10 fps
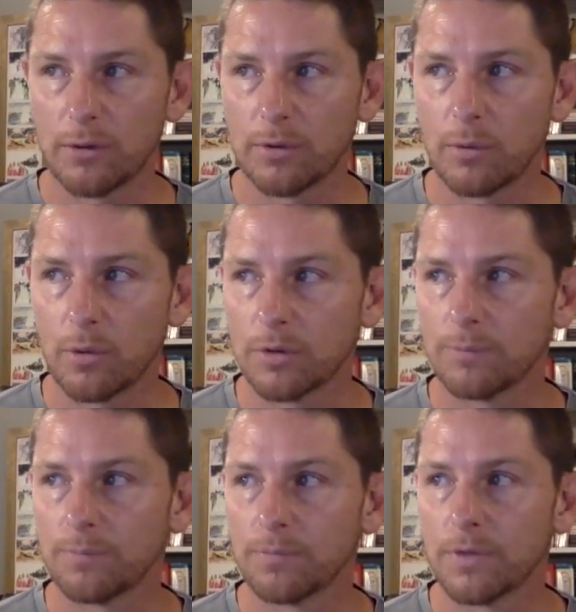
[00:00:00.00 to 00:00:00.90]
reward.
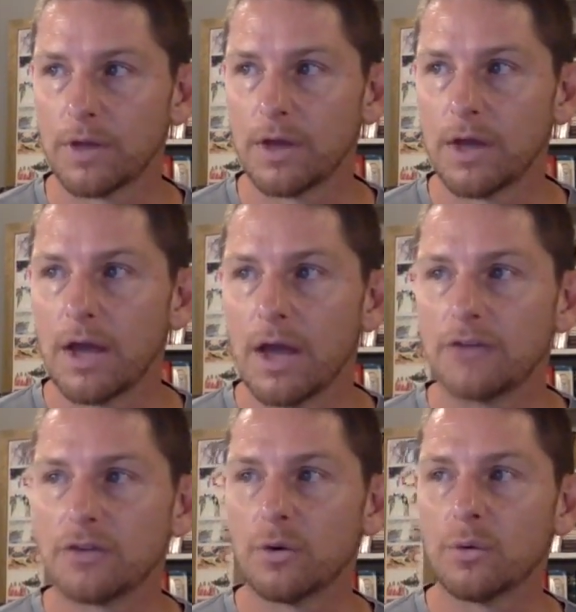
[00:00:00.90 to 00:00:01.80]

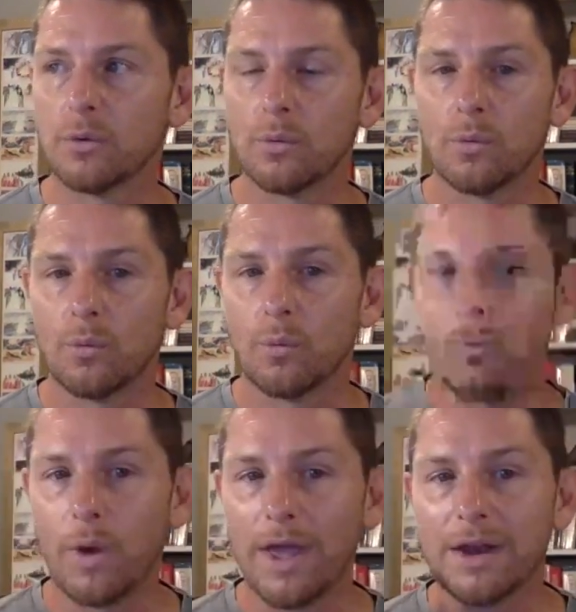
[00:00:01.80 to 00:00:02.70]
And so
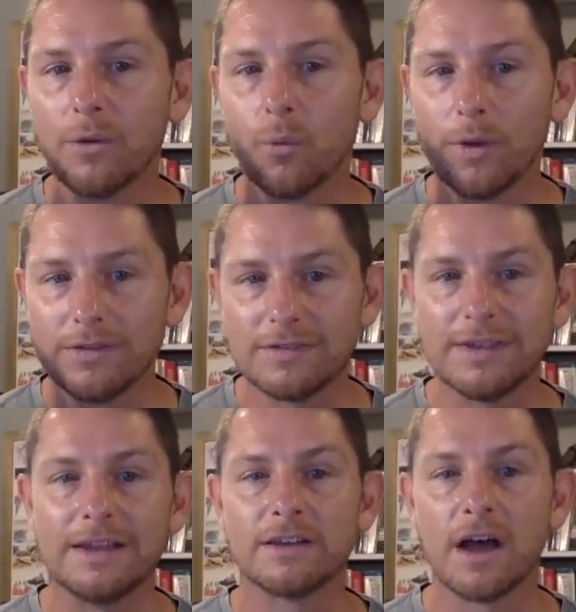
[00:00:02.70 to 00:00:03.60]
when we
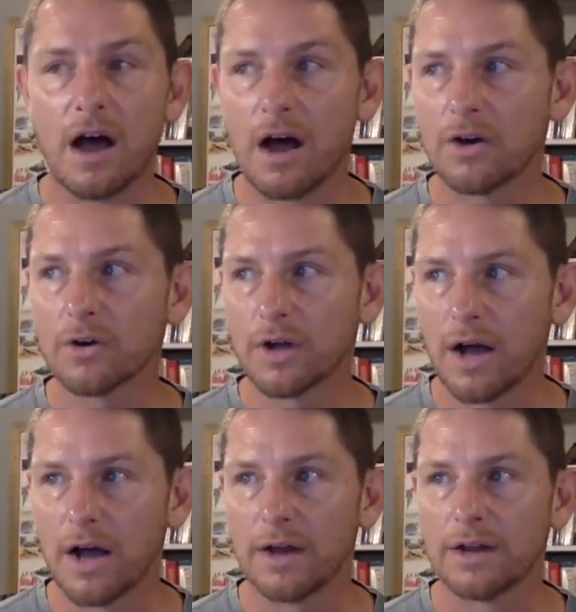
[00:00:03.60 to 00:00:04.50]
seek to honor
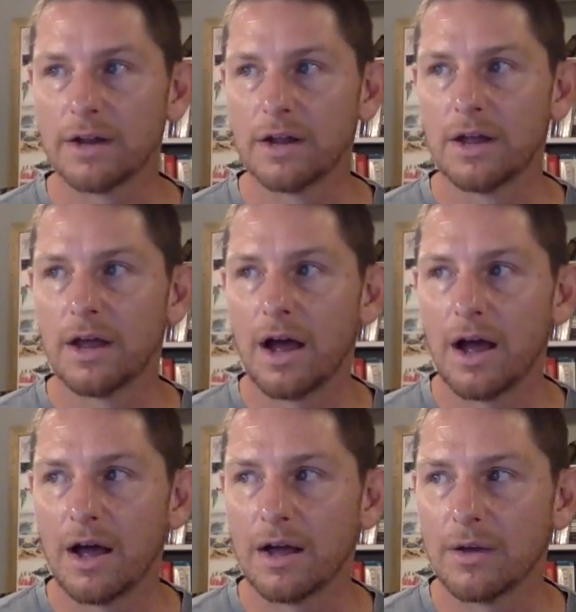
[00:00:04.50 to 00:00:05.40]
God
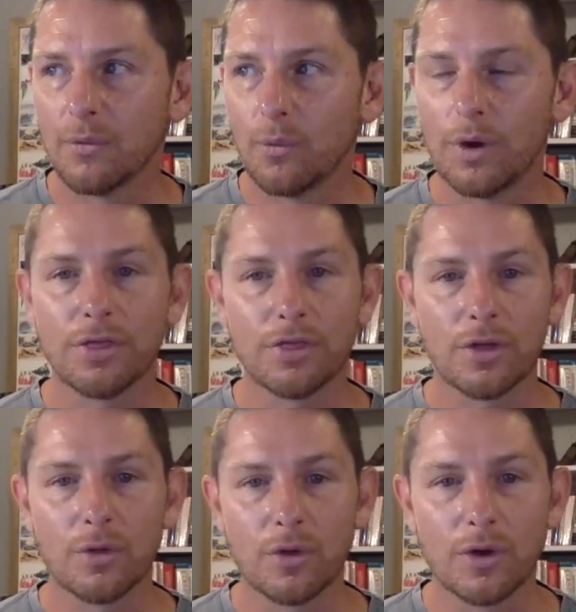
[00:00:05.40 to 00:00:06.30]
uh, with
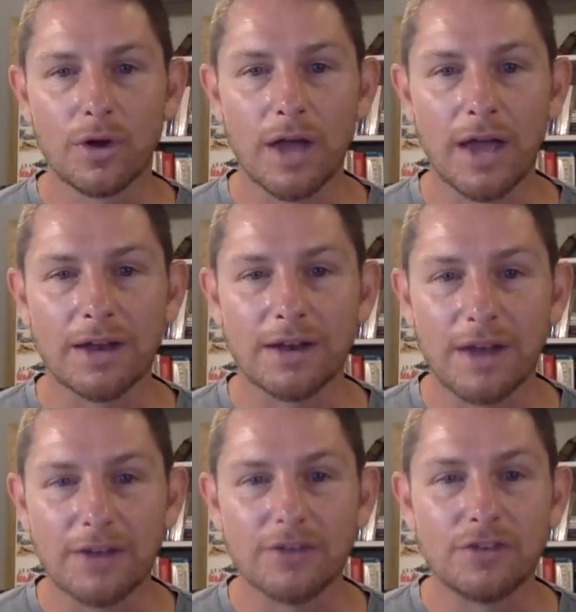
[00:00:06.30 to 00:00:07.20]
and
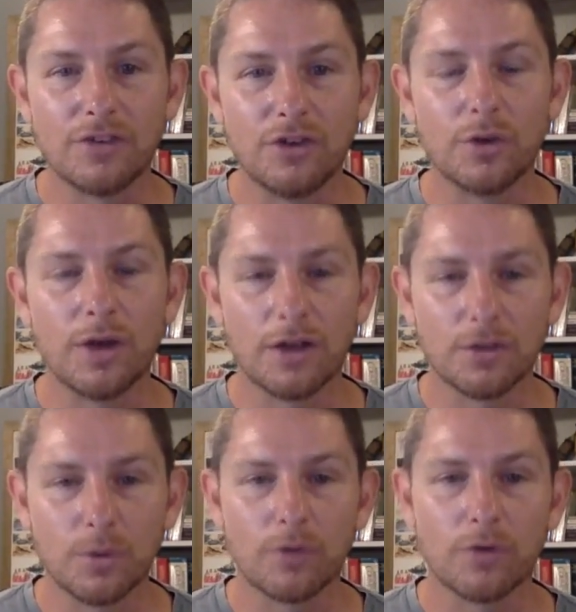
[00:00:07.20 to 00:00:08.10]
and do
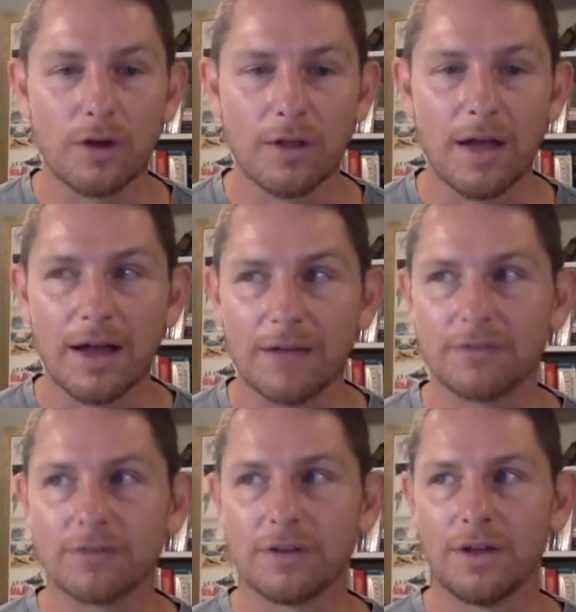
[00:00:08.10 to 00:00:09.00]
God's will for our lives,